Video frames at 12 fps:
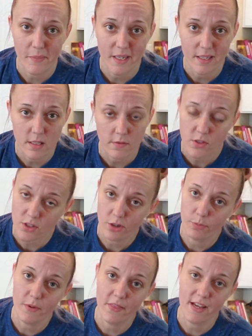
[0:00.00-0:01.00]
minutes of
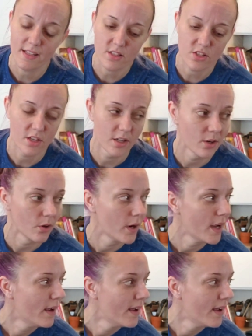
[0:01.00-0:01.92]
scooping that snow.